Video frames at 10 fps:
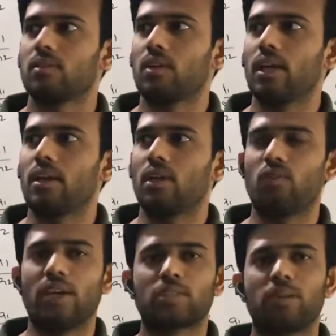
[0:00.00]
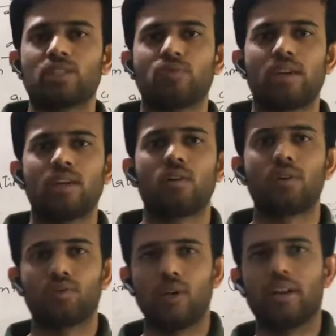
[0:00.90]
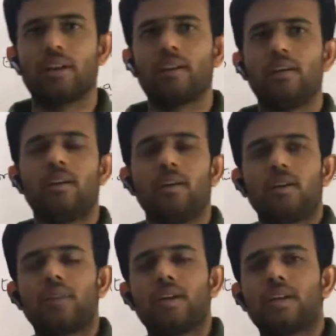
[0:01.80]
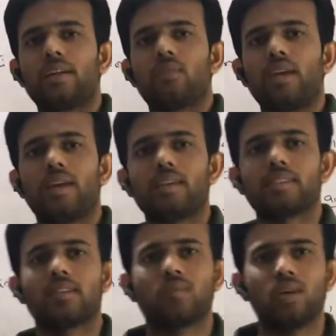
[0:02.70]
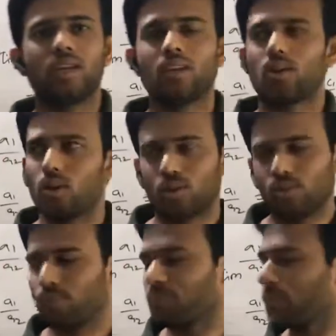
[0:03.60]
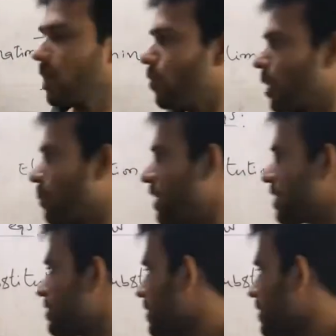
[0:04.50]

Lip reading: Okay, if x plus y equal to 1, you will write y as y equal to 1 minus